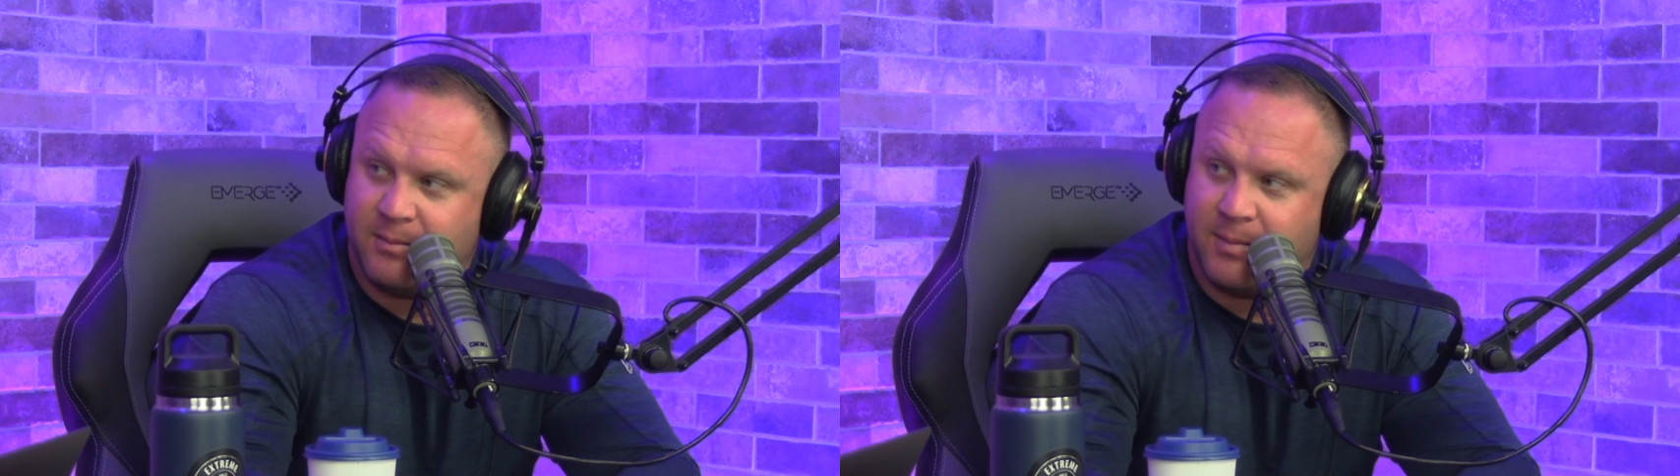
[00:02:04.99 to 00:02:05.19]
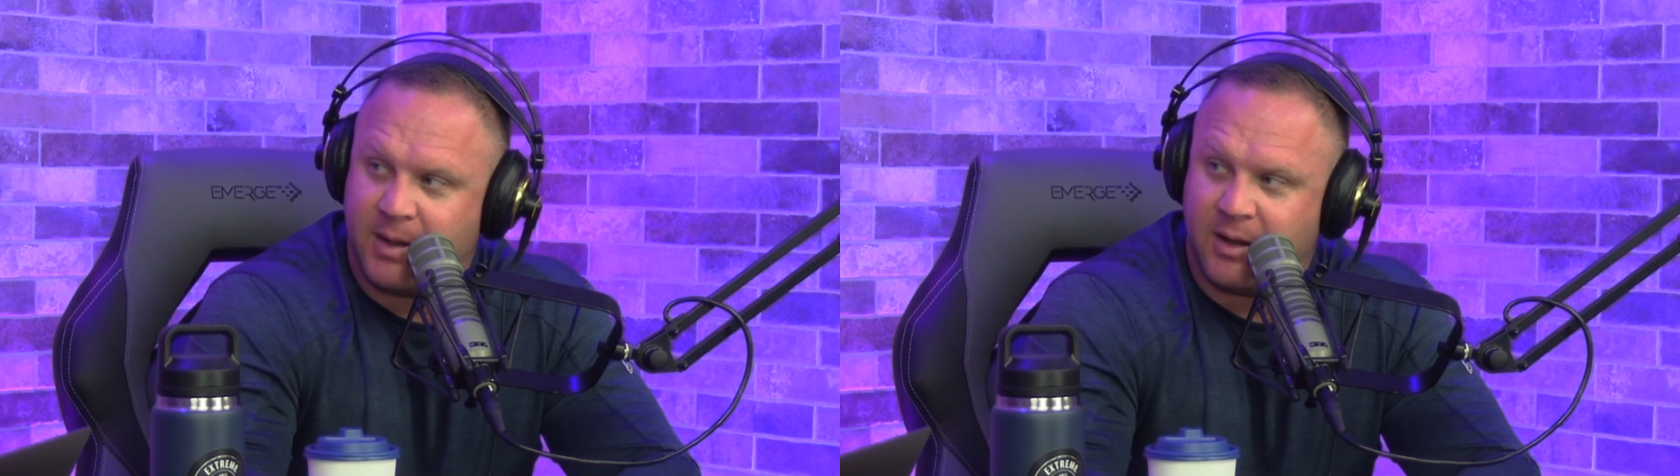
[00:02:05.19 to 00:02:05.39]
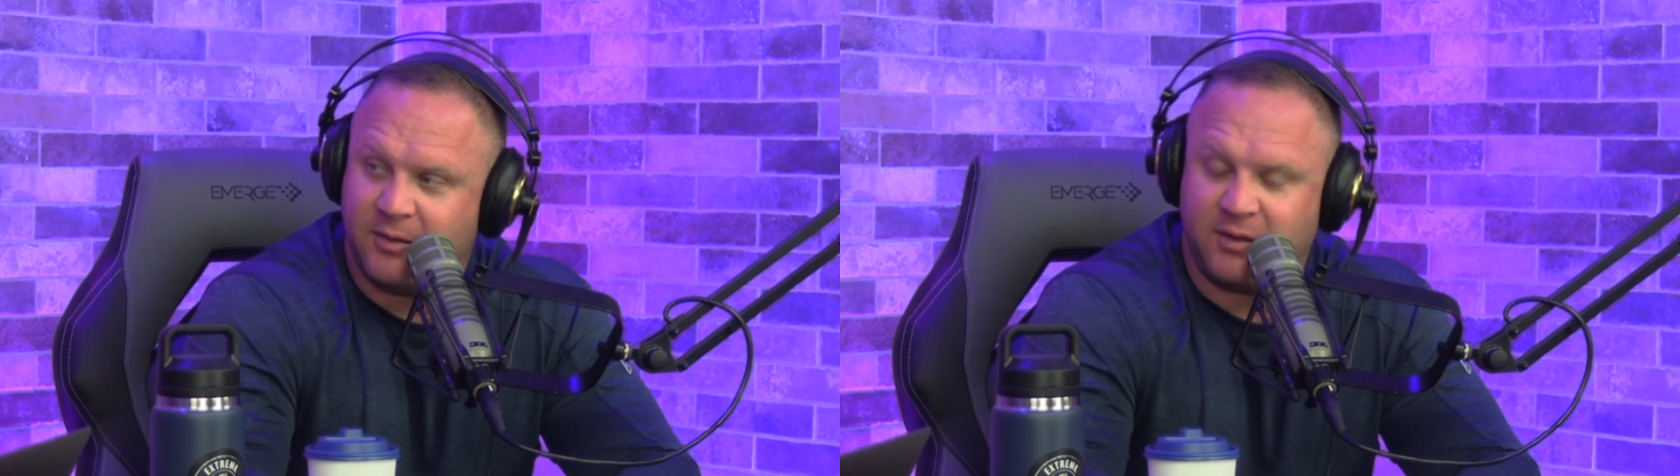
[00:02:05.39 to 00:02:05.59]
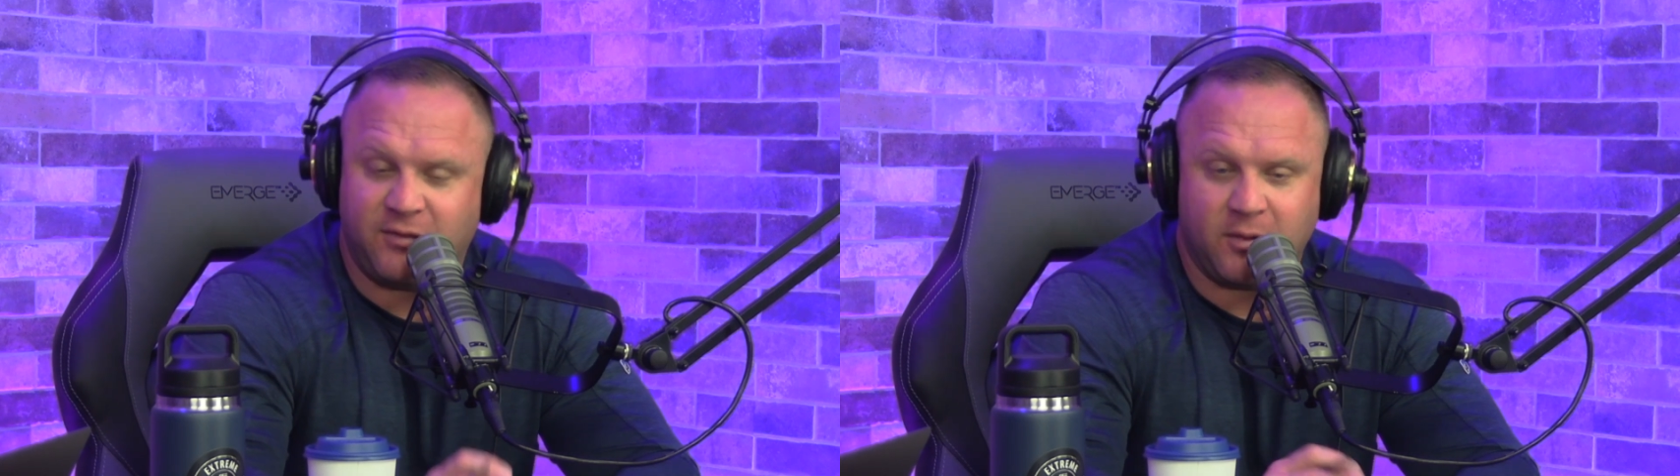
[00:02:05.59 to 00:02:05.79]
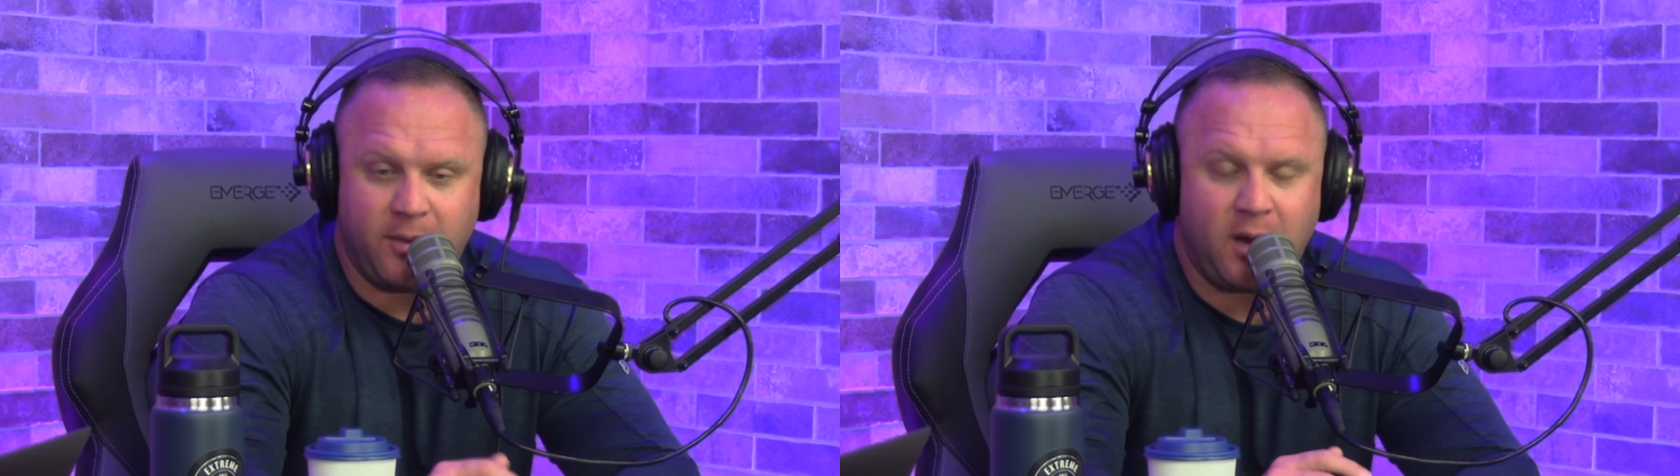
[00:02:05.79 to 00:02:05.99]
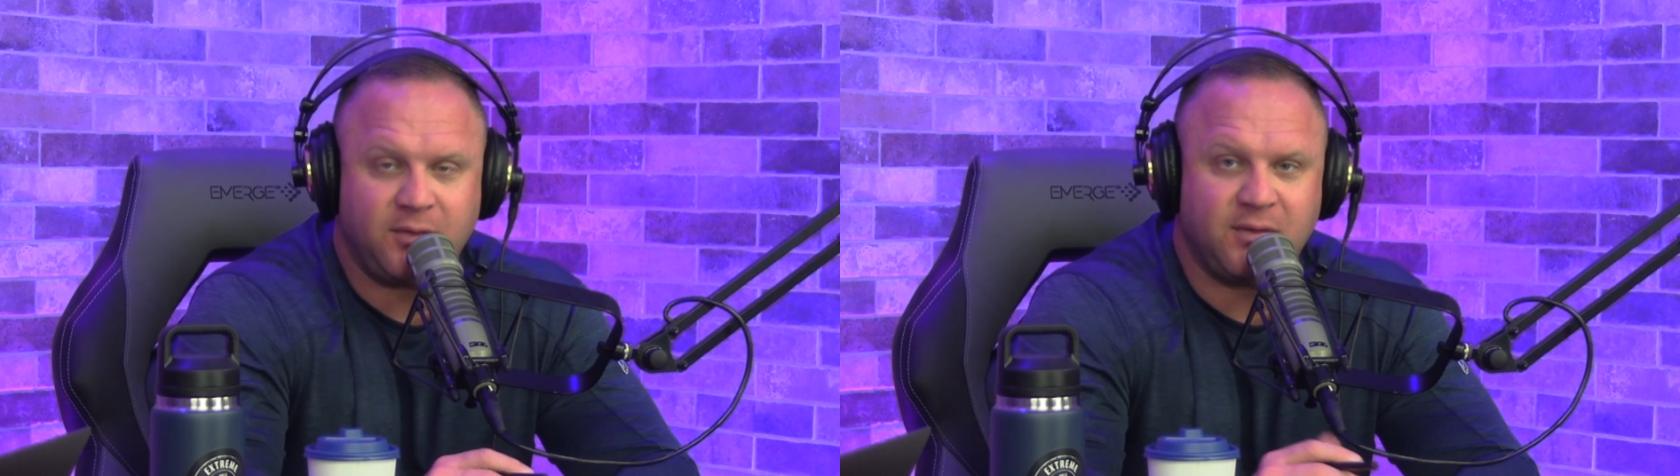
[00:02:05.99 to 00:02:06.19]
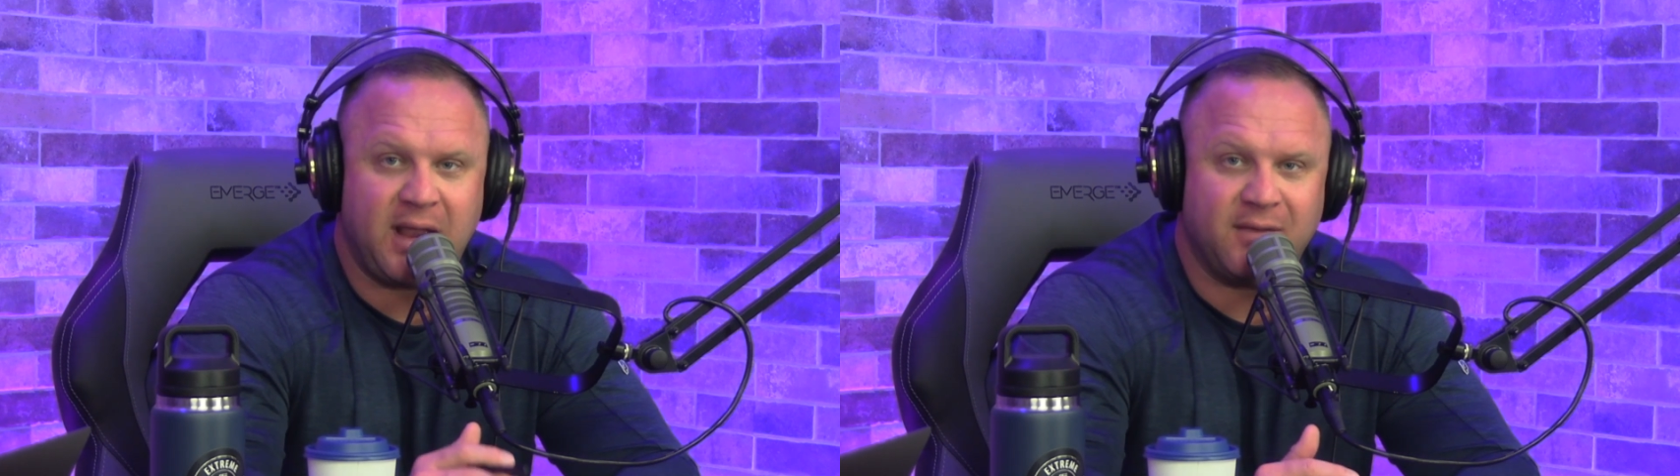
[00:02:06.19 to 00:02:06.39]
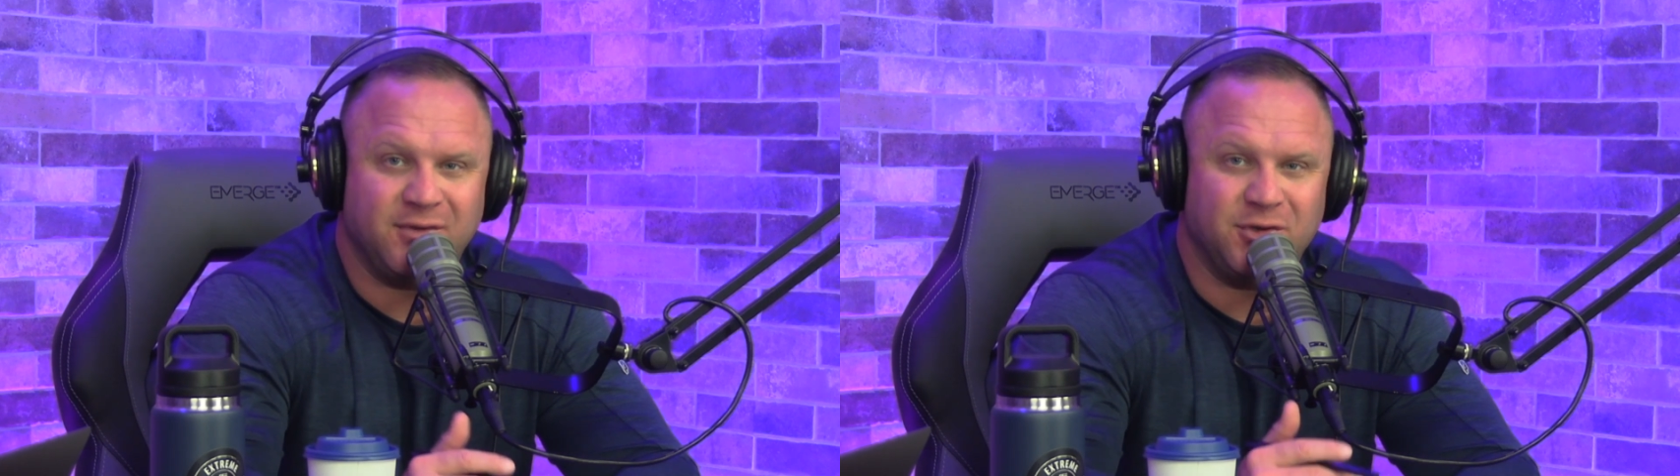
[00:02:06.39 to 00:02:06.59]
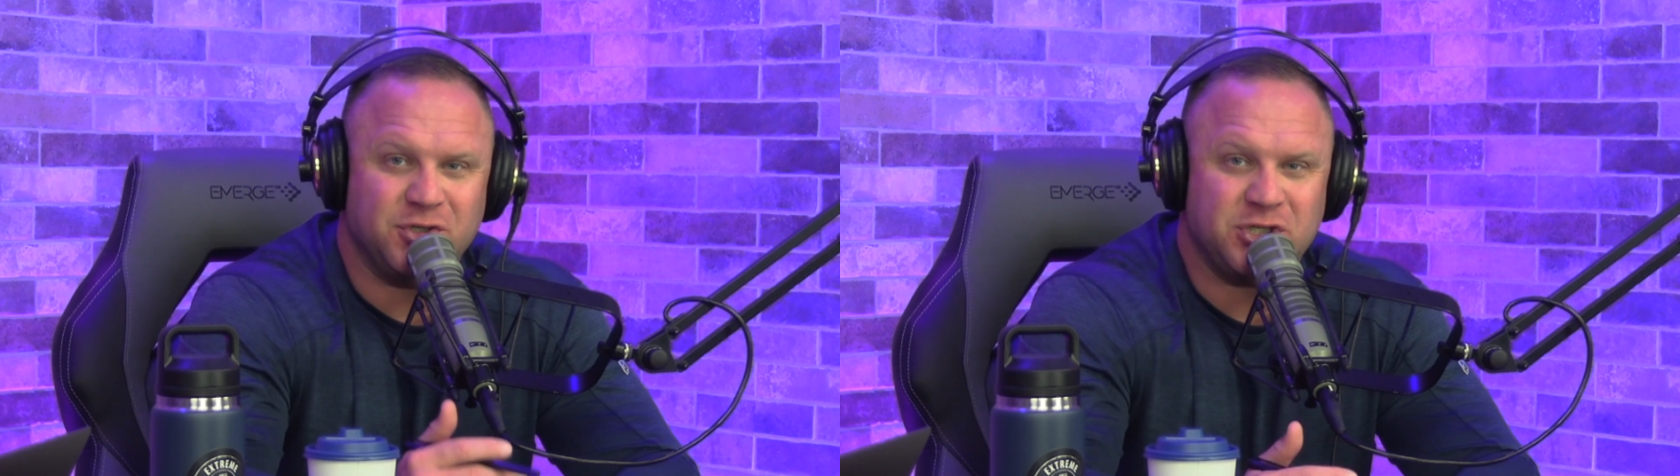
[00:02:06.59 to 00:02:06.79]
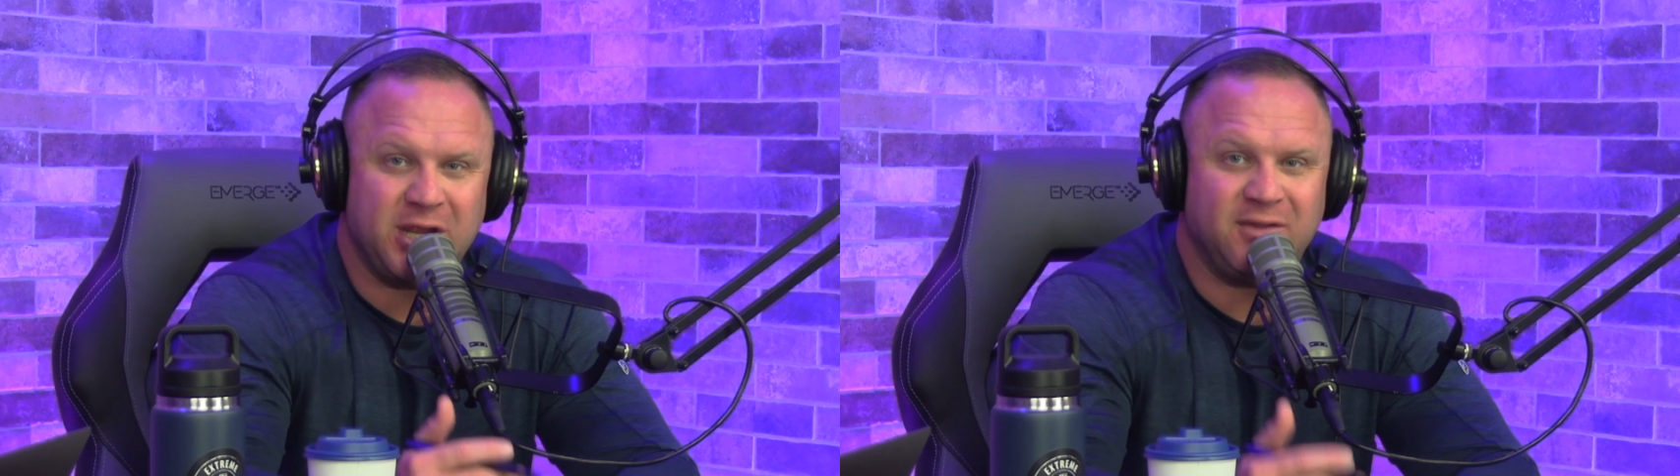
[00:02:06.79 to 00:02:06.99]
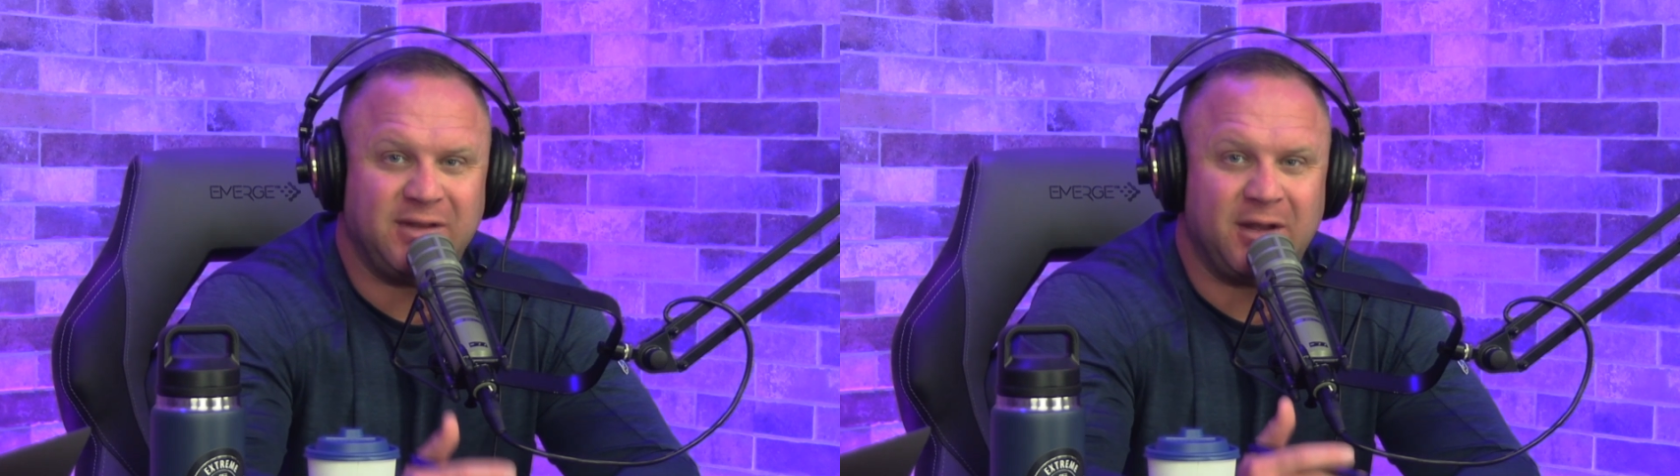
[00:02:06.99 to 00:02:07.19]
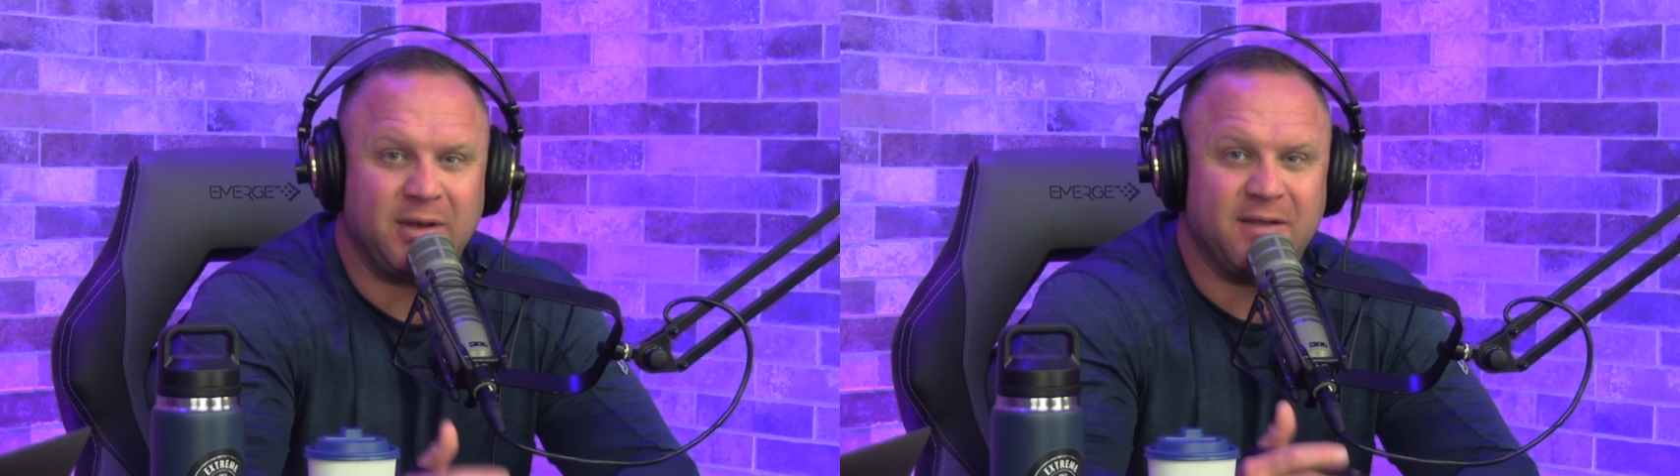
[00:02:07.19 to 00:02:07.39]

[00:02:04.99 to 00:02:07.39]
Because if your boss is having to chase down